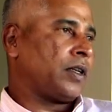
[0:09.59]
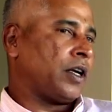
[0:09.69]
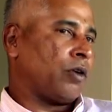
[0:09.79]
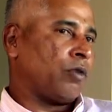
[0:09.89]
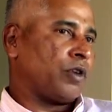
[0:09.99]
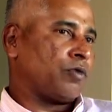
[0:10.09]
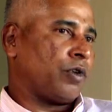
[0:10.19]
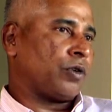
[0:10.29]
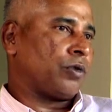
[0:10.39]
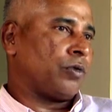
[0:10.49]
I always
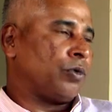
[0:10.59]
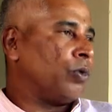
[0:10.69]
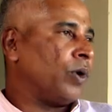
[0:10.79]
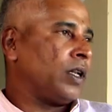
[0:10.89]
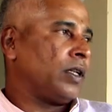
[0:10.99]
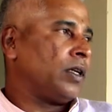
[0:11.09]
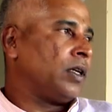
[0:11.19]
want to do well.